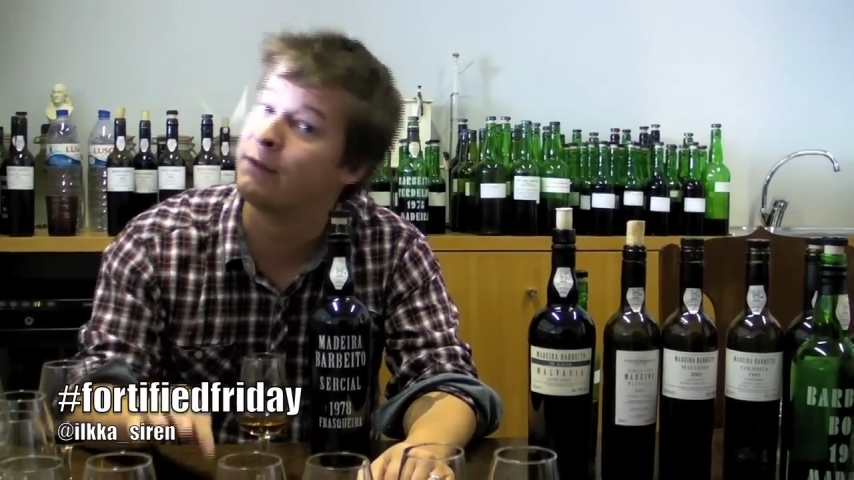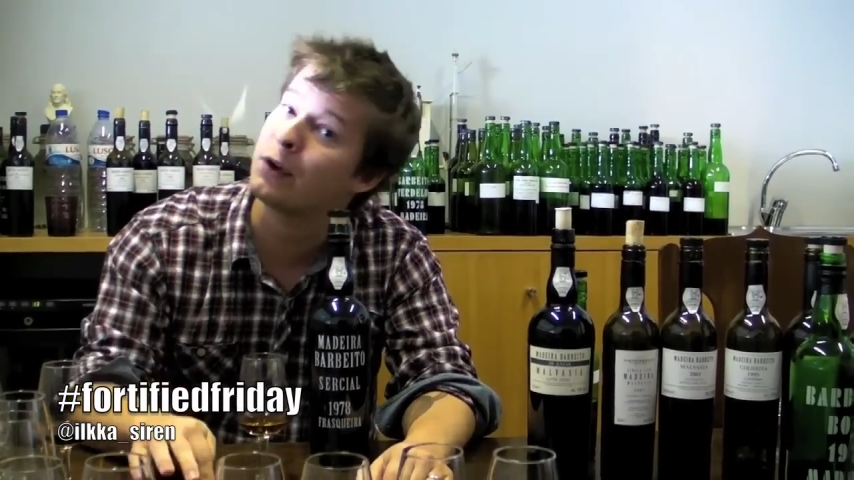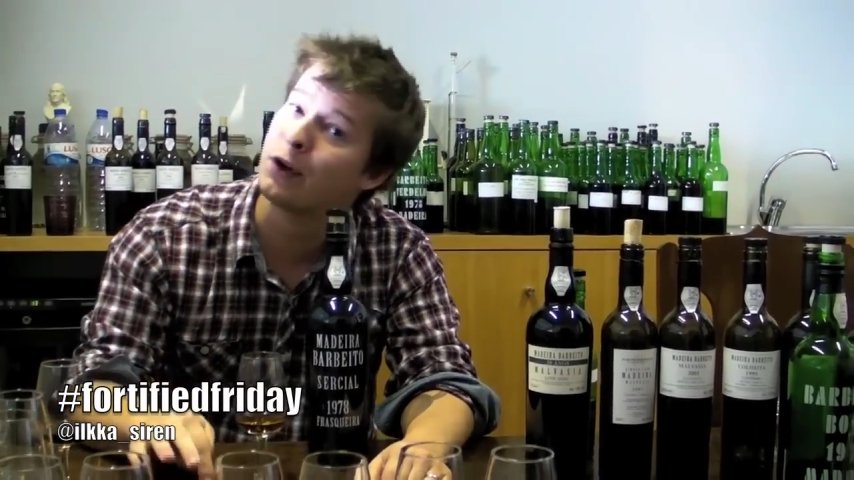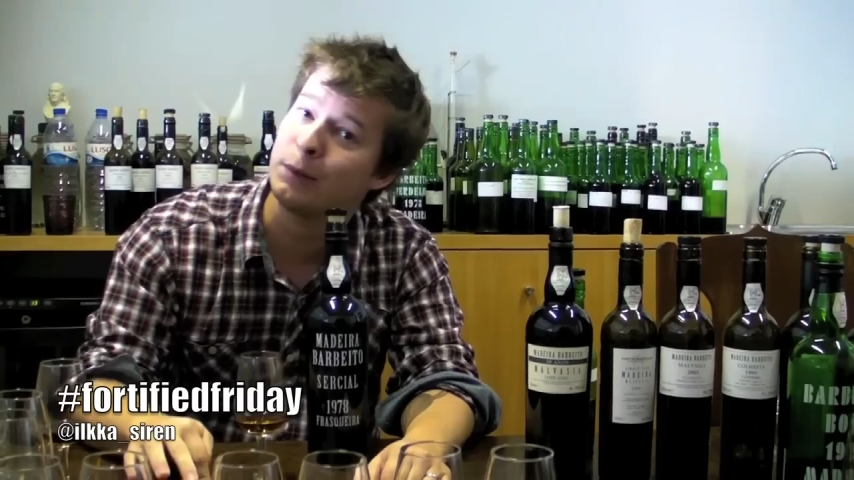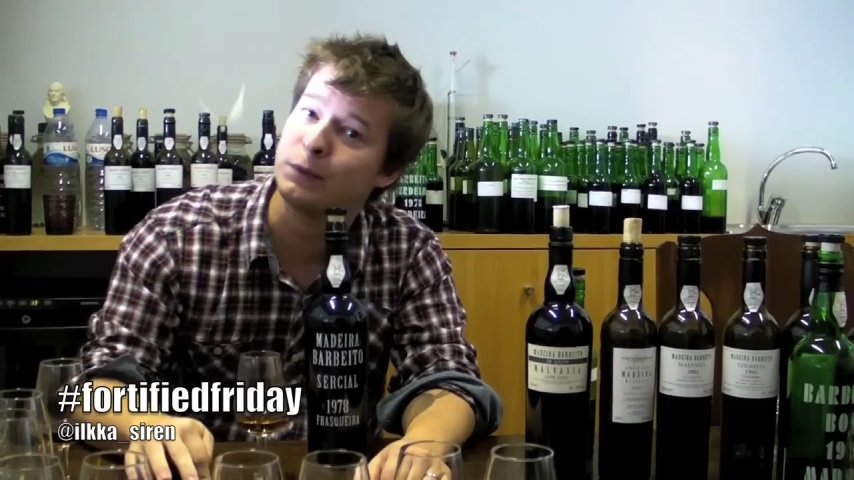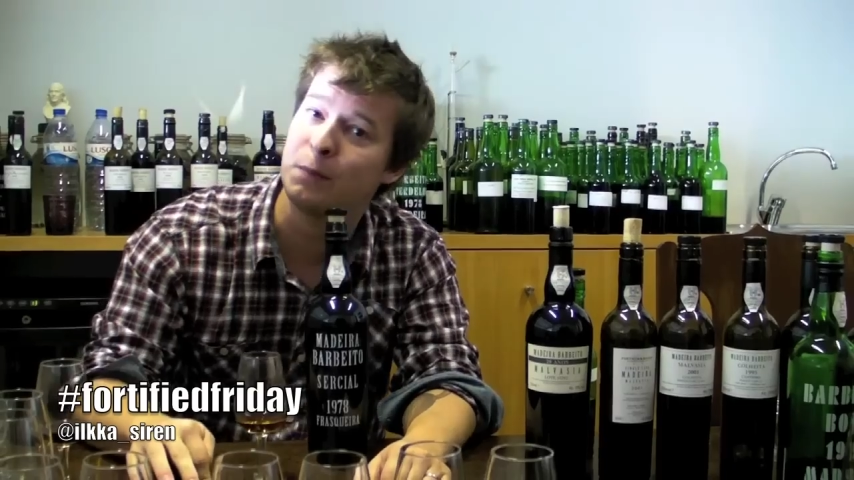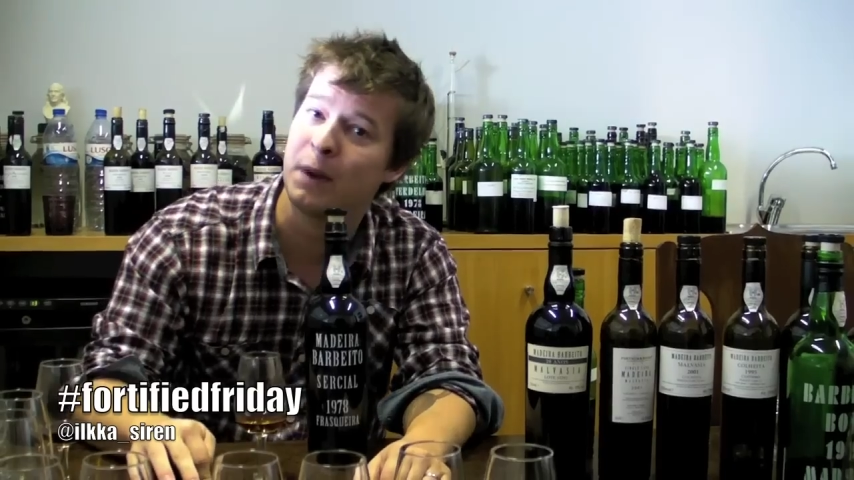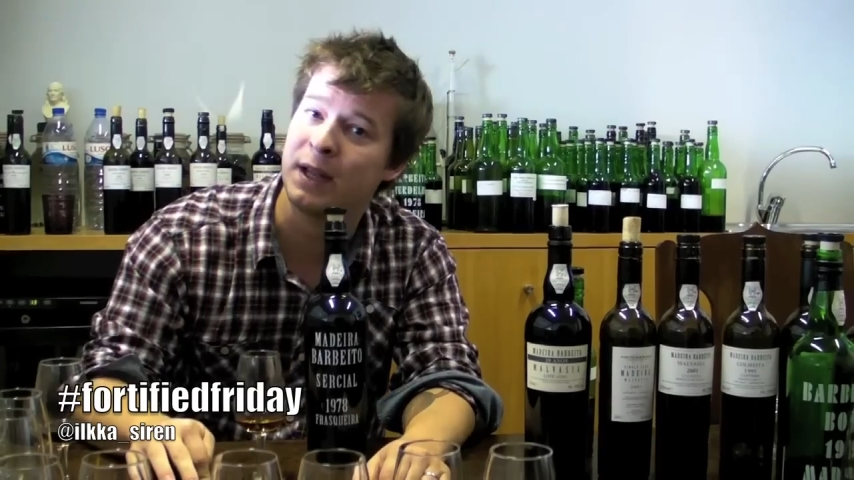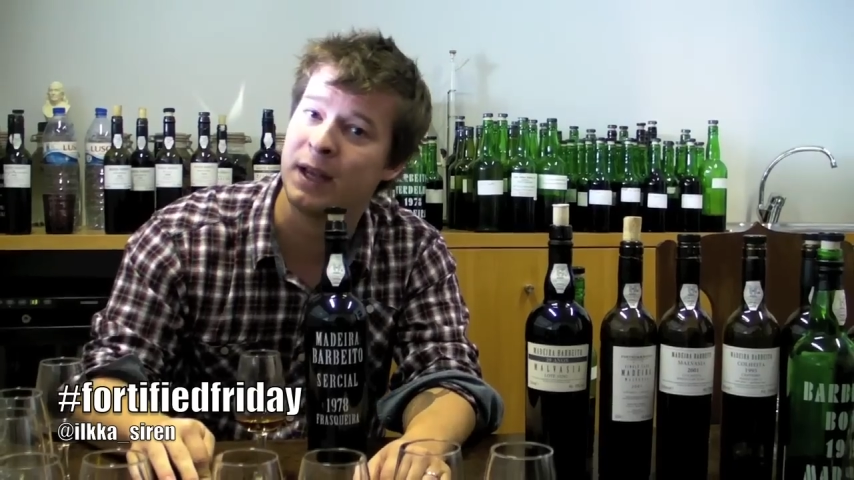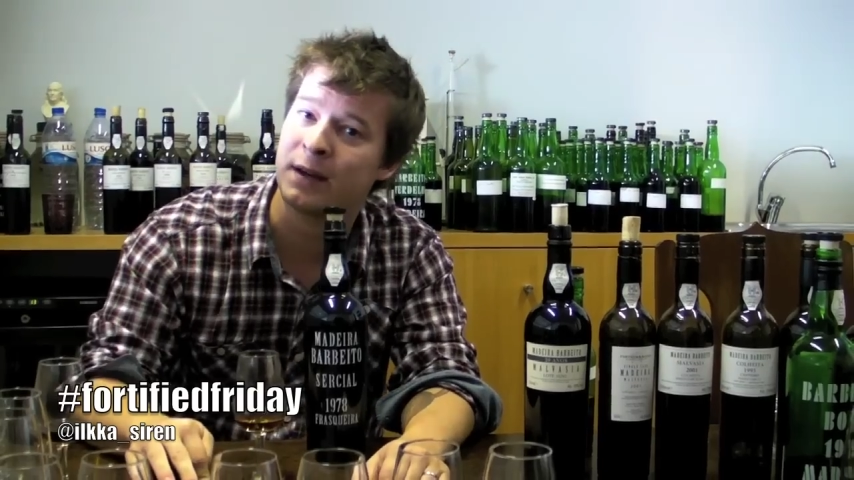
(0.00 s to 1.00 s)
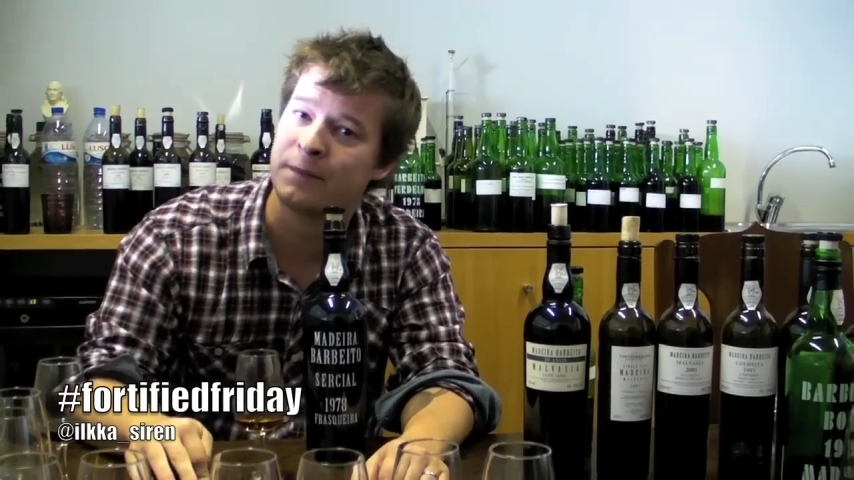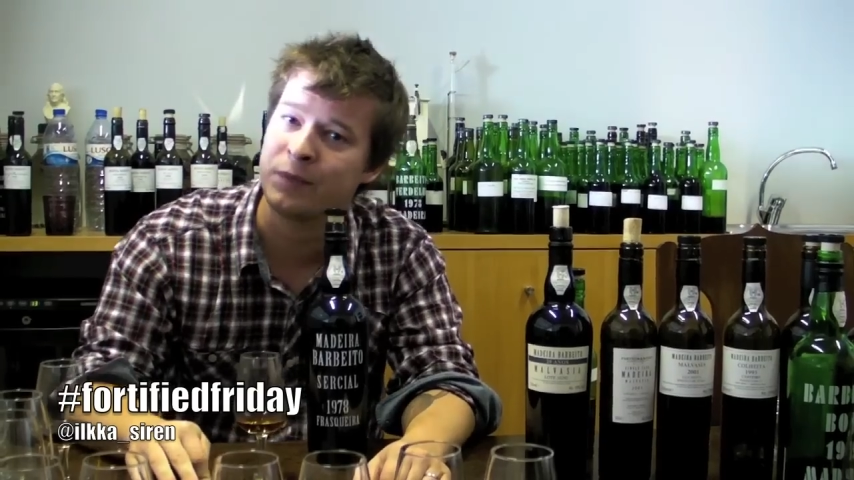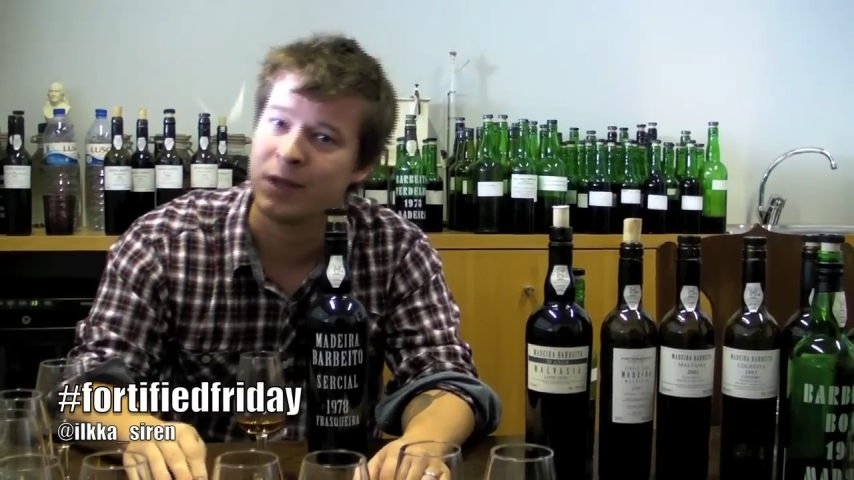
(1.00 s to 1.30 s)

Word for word: ever come to Madeira,